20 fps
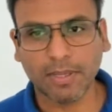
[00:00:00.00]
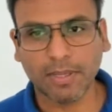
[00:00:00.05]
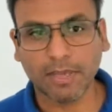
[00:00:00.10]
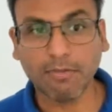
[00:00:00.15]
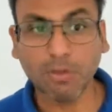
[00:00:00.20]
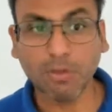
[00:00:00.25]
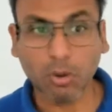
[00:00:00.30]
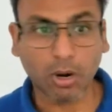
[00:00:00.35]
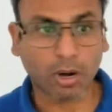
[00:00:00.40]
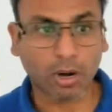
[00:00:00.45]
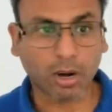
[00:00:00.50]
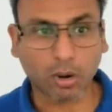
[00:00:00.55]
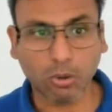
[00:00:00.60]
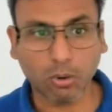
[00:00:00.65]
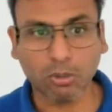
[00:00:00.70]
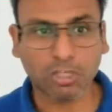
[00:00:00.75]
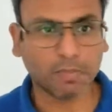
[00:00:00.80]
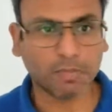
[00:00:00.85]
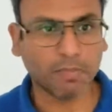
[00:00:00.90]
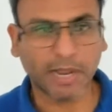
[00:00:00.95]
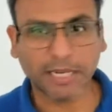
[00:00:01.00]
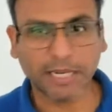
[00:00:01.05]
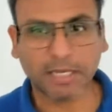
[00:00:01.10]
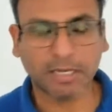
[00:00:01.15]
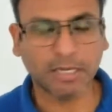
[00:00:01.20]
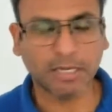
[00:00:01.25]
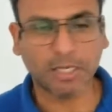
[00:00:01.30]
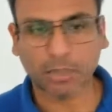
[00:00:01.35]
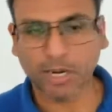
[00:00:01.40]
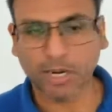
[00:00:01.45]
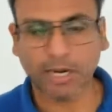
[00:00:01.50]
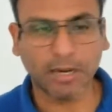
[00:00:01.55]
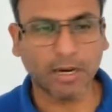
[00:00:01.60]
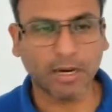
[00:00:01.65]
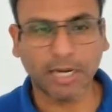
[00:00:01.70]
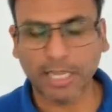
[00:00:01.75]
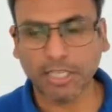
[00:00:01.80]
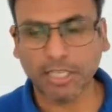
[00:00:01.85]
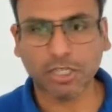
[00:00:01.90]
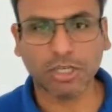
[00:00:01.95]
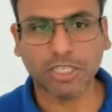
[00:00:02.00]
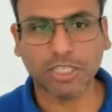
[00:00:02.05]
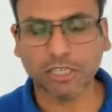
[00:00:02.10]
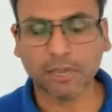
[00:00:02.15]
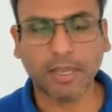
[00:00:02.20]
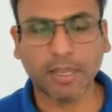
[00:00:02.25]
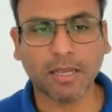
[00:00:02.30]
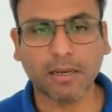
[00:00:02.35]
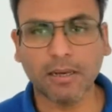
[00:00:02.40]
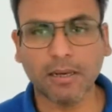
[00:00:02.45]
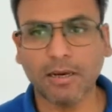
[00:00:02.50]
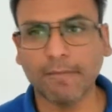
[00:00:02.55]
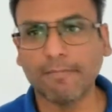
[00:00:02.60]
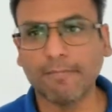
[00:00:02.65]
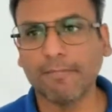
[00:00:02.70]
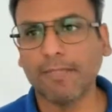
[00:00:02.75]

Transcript: If you are a coach, mentor, trainer, teacher, speaker,